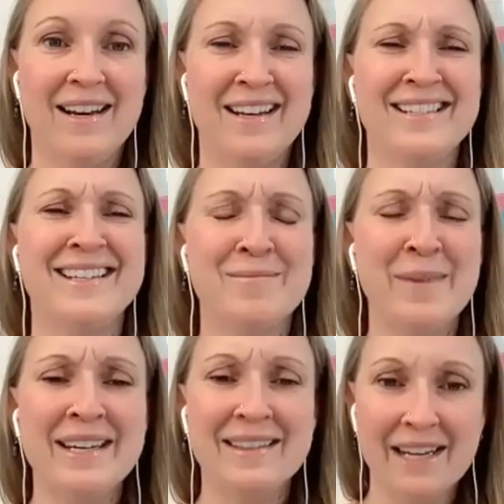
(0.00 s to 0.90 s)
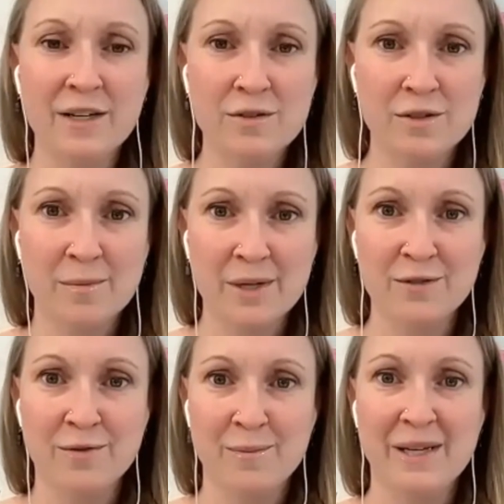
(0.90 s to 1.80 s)
And I said, man, thank you so
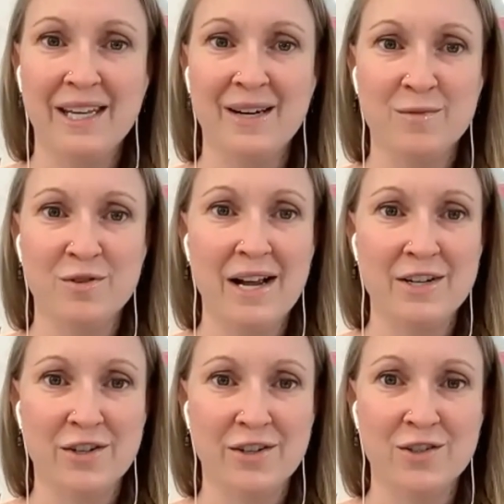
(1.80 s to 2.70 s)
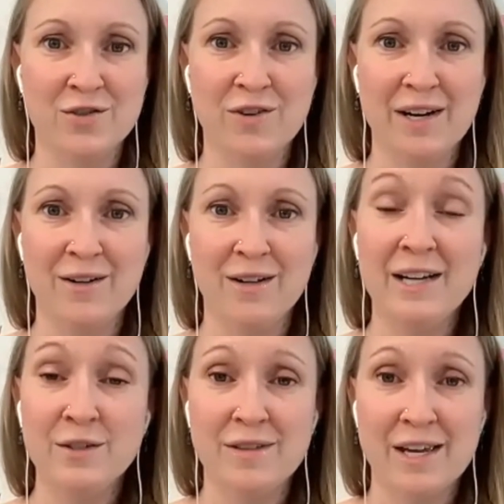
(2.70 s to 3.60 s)
much for picking up trash on this trail.
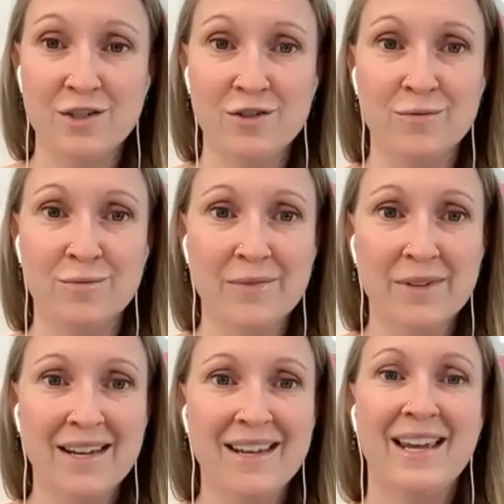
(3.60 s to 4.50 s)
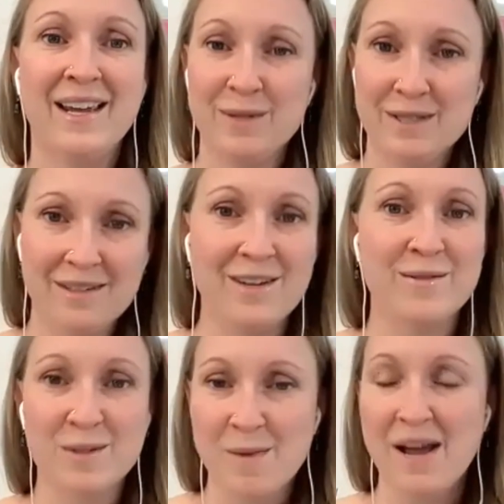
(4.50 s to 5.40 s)
I do that too. And
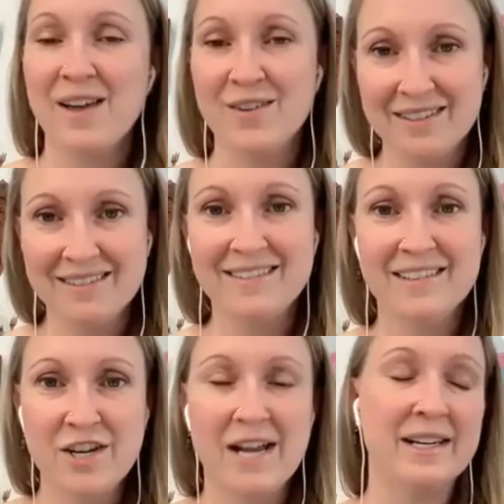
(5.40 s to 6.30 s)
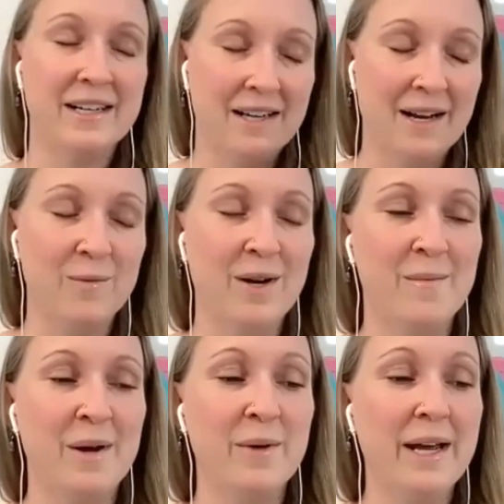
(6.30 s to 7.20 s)
we, smiled and chatted and I went
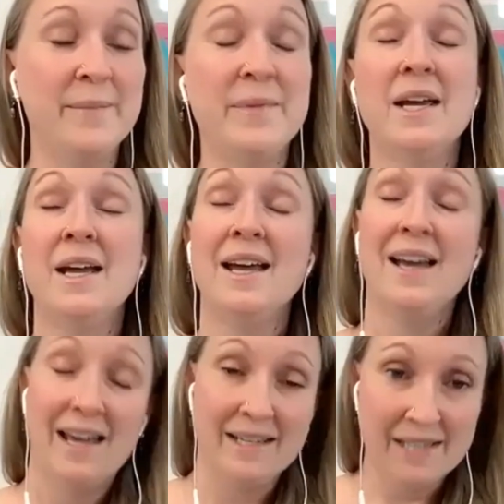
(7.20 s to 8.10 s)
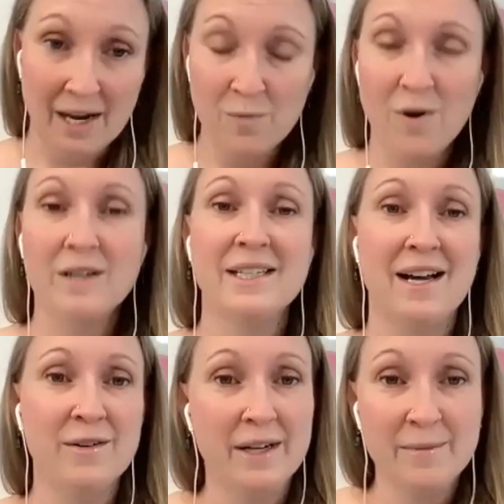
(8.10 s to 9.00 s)
on my way. And as I walked
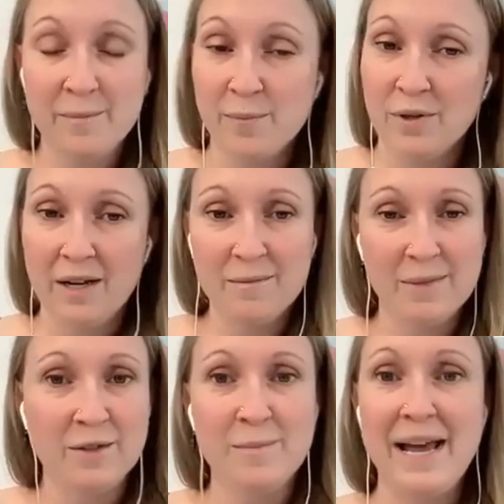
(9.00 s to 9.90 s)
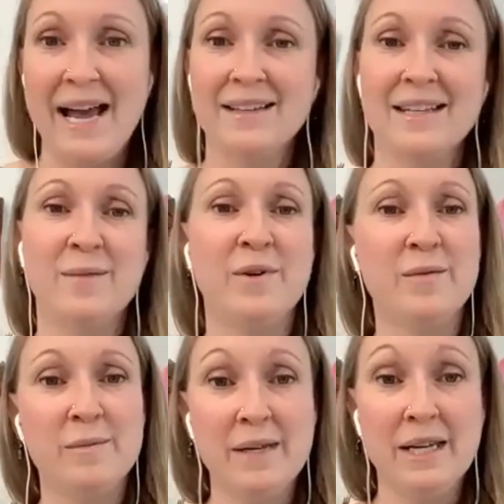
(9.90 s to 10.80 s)
out, I pulled out my little bag that I
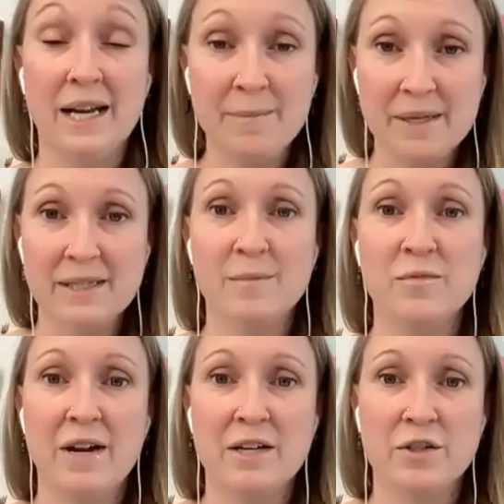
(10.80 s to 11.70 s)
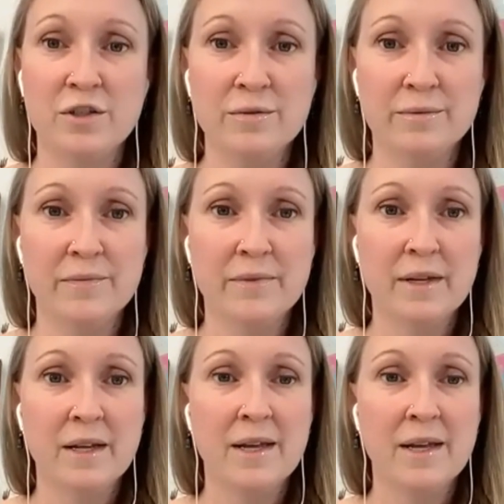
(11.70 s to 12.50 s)
bring with me and I picked up trash too.